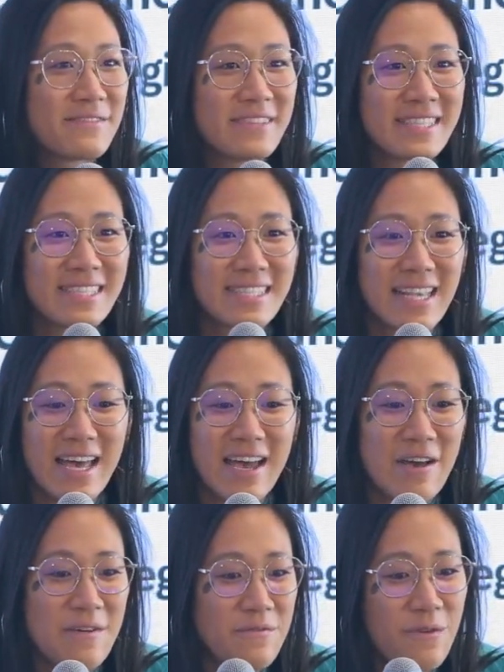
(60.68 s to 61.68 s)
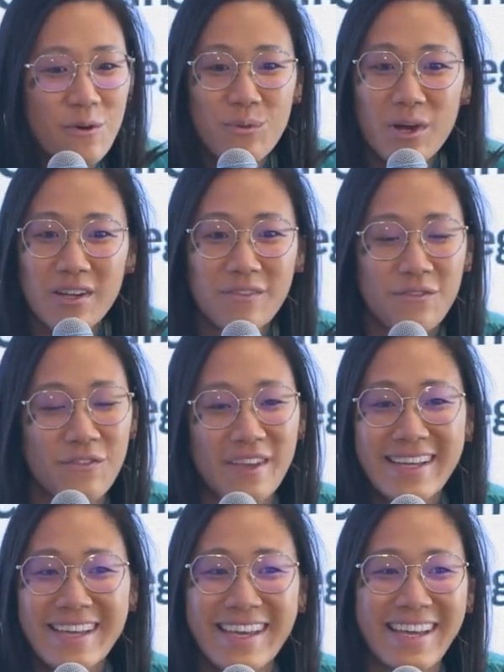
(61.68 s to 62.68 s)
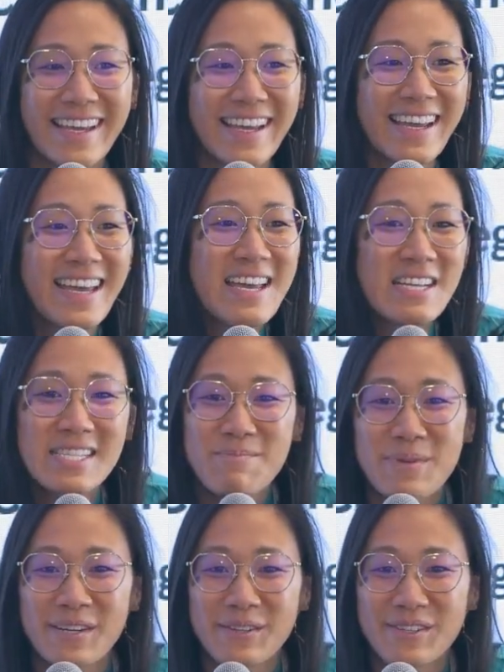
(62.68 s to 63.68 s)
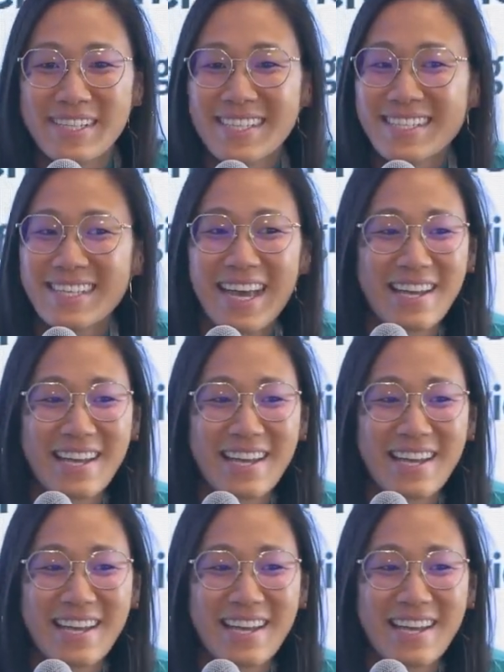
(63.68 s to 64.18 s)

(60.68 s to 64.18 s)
this forward-thinking spirit,